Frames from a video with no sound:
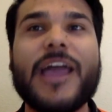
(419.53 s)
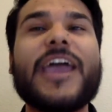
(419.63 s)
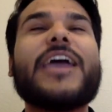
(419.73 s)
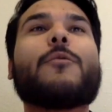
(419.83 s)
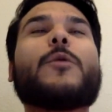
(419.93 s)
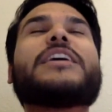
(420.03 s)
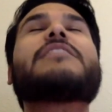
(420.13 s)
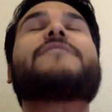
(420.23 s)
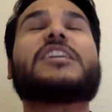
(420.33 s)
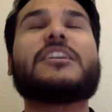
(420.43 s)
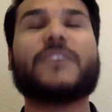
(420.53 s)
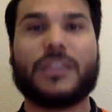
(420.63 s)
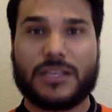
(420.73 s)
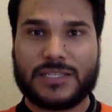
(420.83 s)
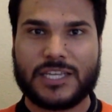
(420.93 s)
And we have
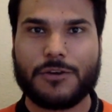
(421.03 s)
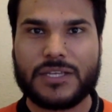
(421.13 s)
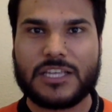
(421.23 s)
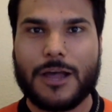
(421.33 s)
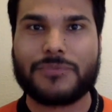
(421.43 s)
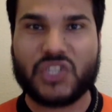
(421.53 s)
evened this series up